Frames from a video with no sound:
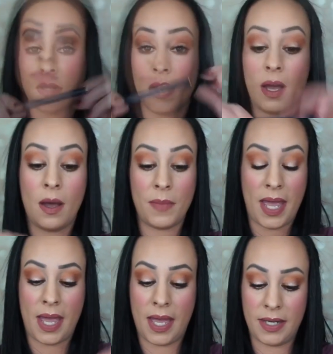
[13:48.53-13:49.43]

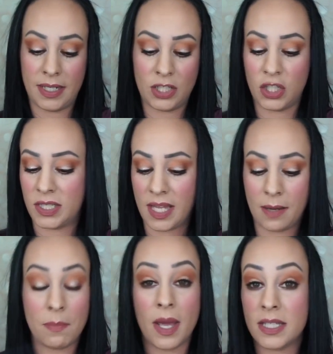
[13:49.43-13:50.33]
and it's just
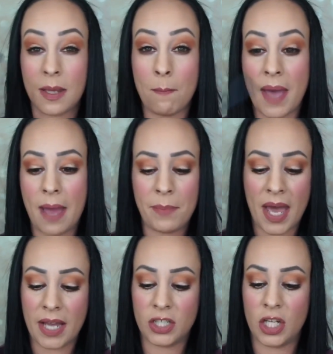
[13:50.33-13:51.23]
like, it's a matte
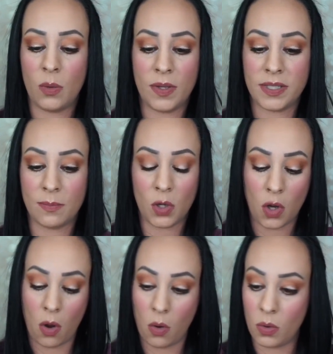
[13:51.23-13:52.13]
packaging with some
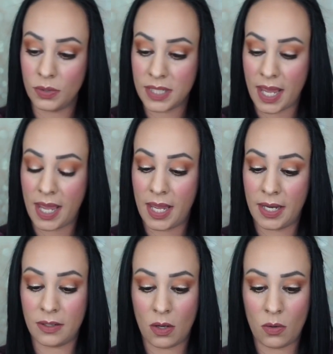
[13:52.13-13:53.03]
gold,
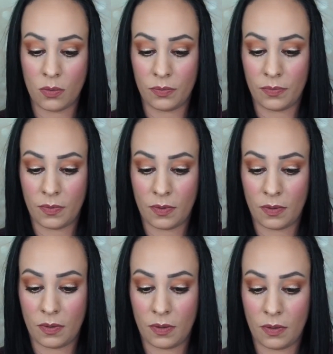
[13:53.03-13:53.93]
and oh,
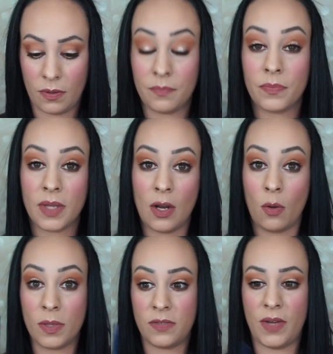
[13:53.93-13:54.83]
it
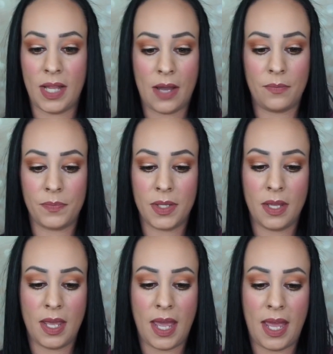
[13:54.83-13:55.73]
almost fell out,
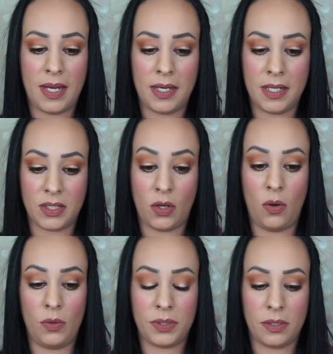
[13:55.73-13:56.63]
and it is a
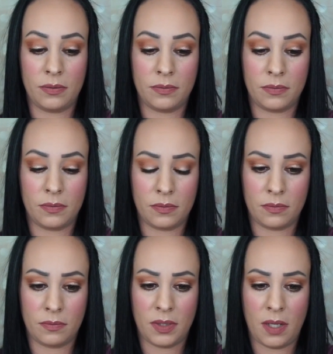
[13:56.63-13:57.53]
gold.
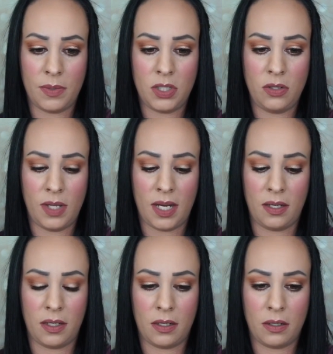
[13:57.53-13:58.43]
How much do you get in
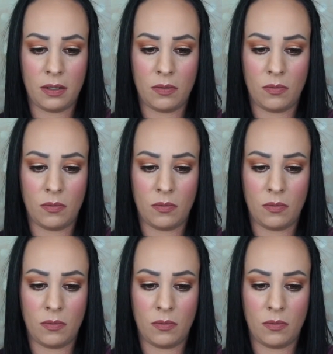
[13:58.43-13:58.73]
here?